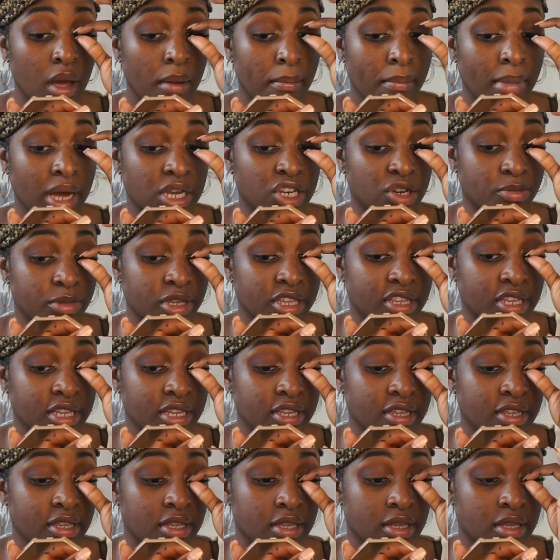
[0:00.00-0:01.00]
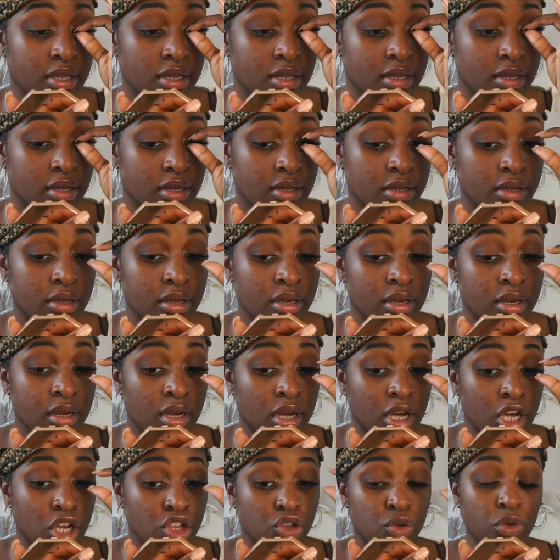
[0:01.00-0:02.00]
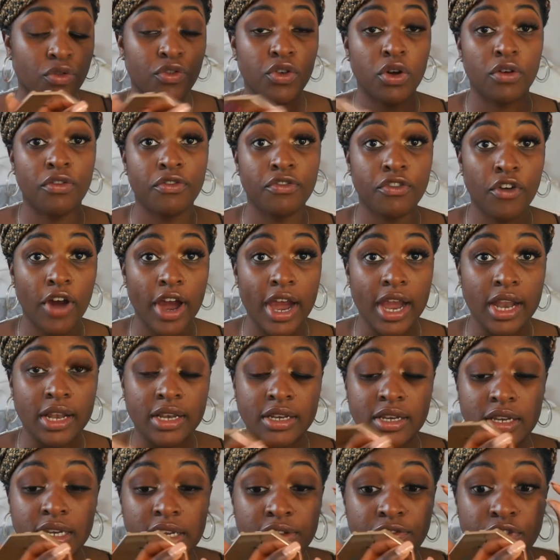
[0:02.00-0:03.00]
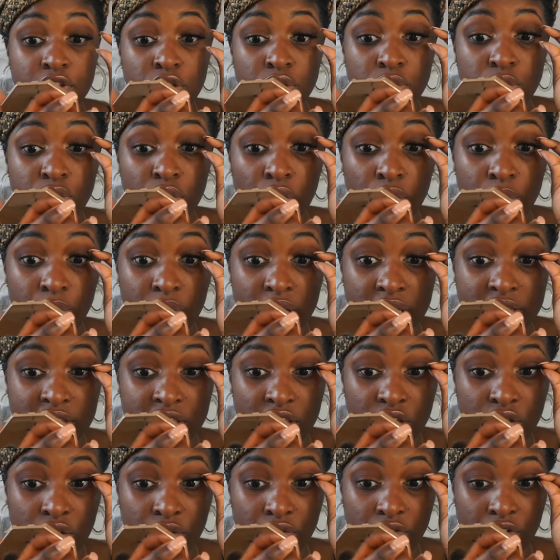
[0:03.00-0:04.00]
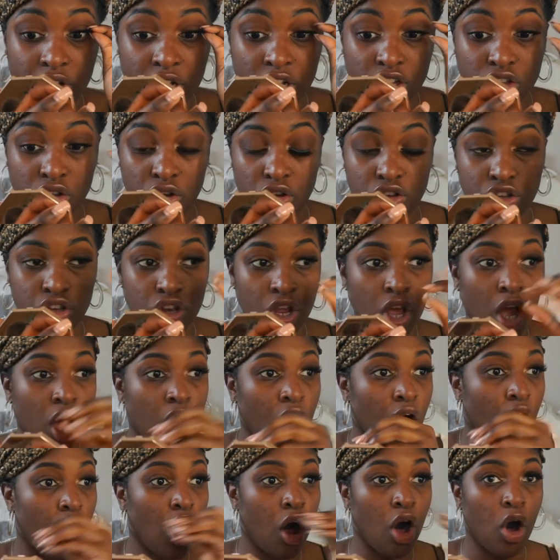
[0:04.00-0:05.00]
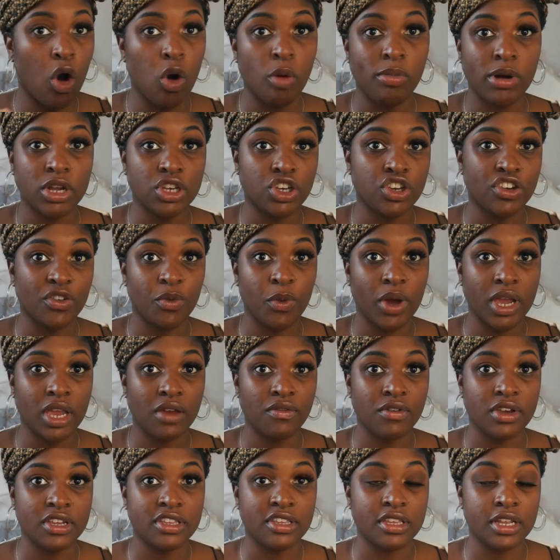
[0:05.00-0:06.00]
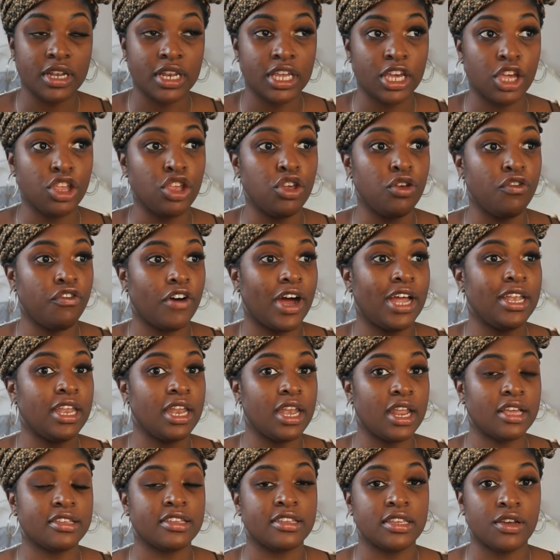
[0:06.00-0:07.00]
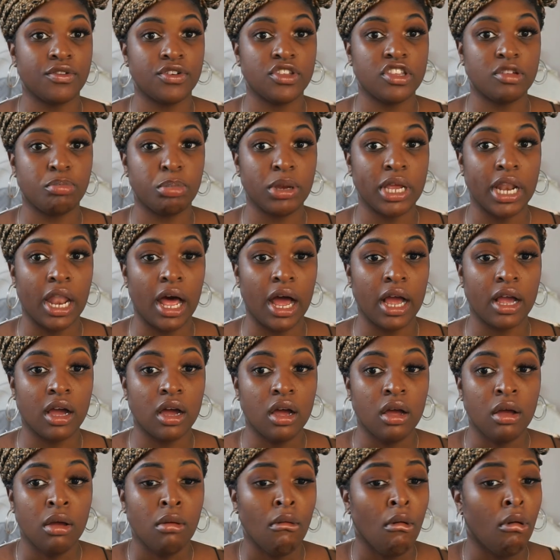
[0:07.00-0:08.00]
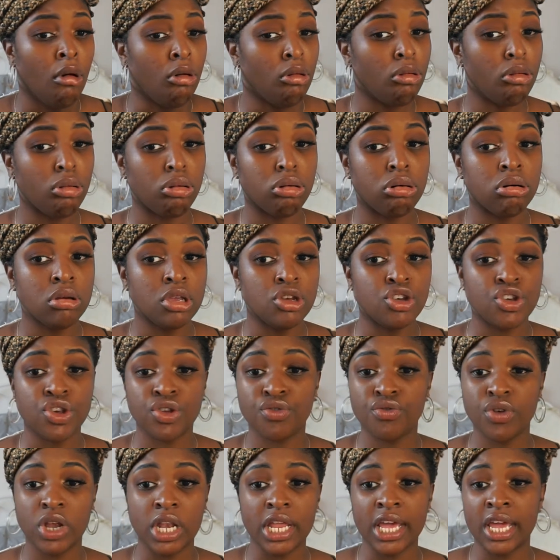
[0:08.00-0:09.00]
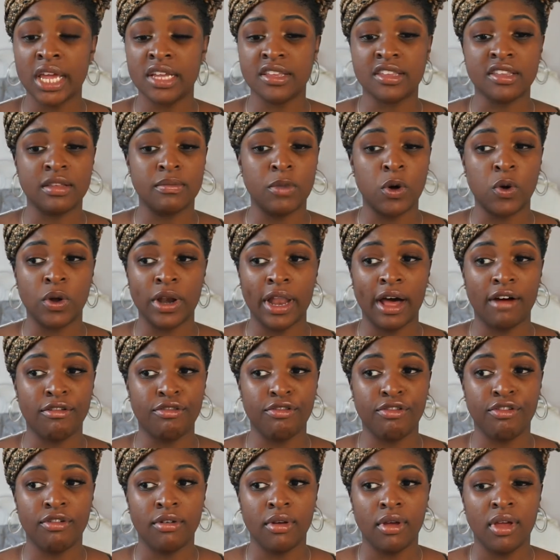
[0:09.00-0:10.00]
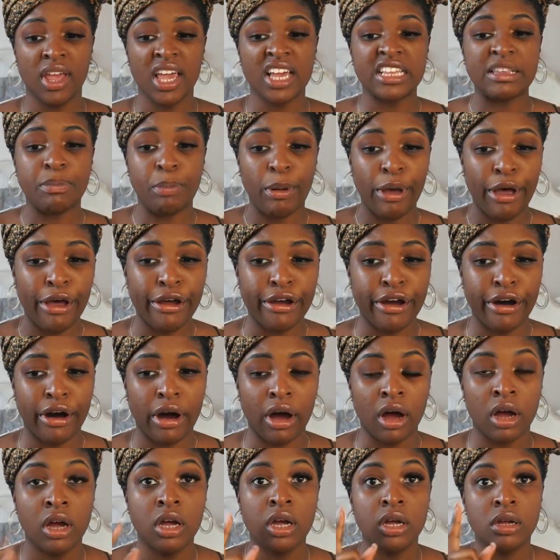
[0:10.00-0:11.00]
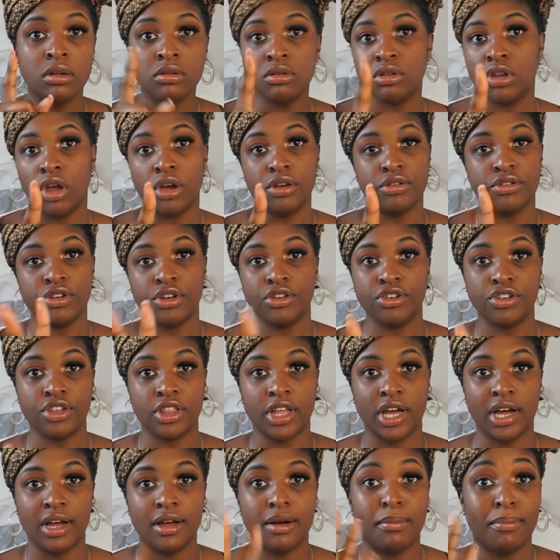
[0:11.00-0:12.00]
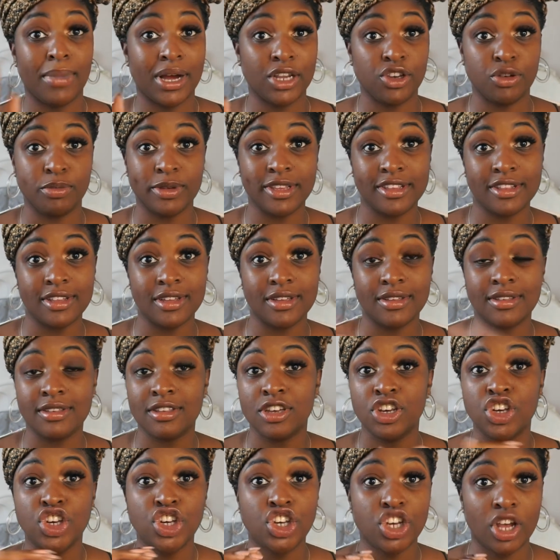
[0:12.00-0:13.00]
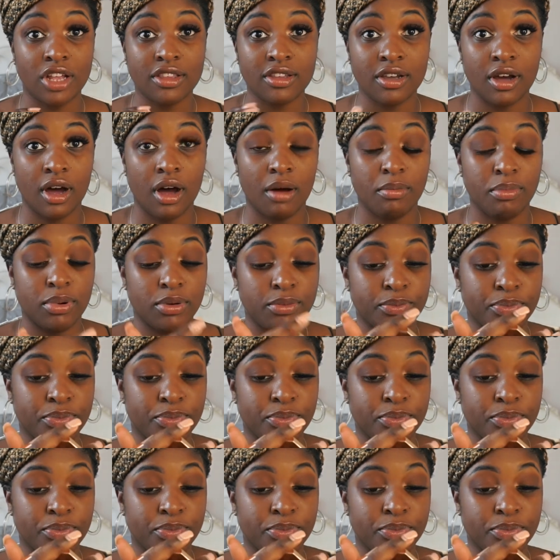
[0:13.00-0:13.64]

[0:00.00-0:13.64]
Mind your business. So if you notice that your friend has lost a whole bunch of weight recently and you find it necessary to be like, oh, you should really eat some more, love. It's burger. No, don't do that. Mind your business. Shut up.